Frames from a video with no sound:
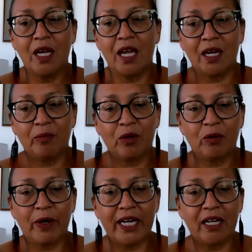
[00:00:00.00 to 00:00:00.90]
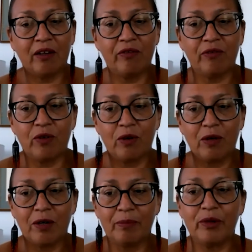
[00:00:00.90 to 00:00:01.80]
And we're waiting
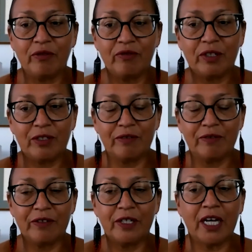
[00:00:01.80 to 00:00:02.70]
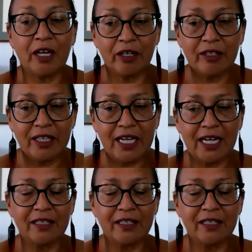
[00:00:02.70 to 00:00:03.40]
for approval for younger than that.